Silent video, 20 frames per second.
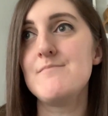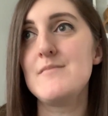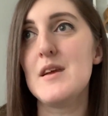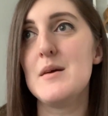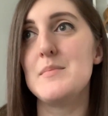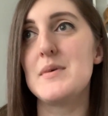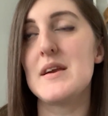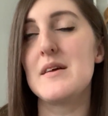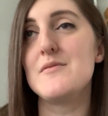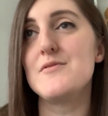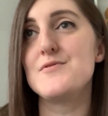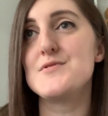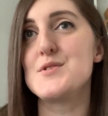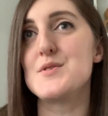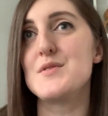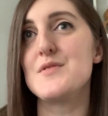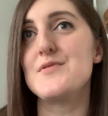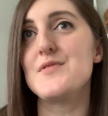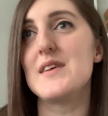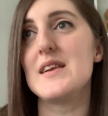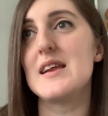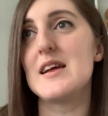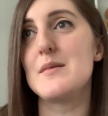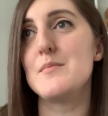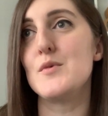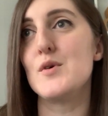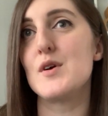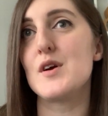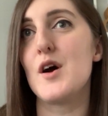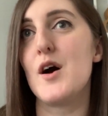But I'm sort of feeling
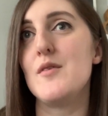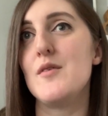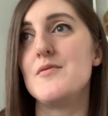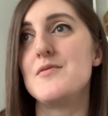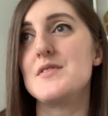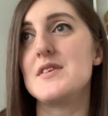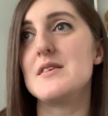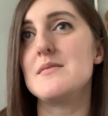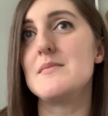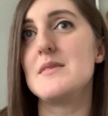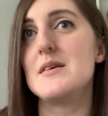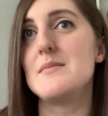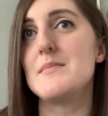more confident in